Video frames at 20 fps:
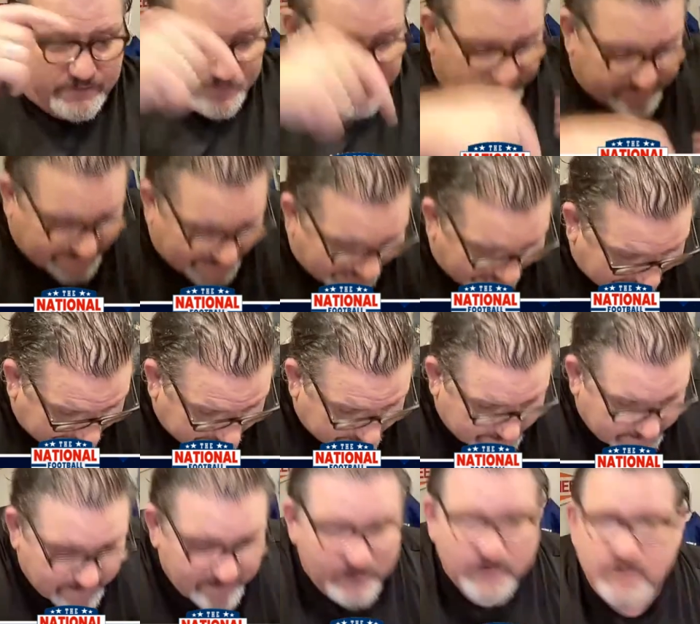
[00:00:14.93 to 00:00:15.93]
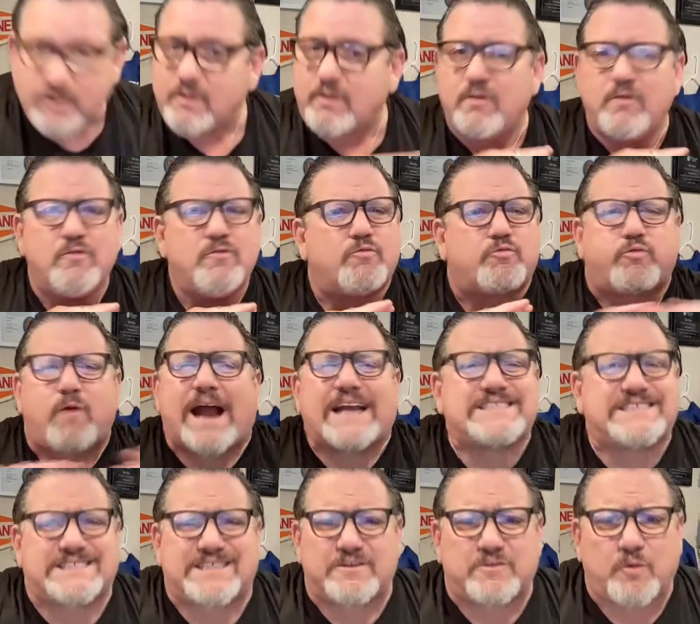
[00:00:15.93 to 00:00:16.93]
Today,
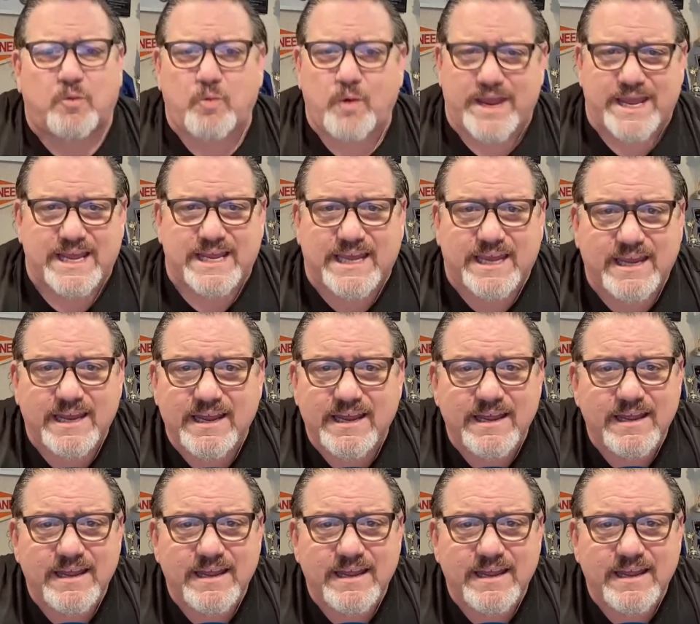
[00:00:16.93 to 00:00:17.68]
rest of the week.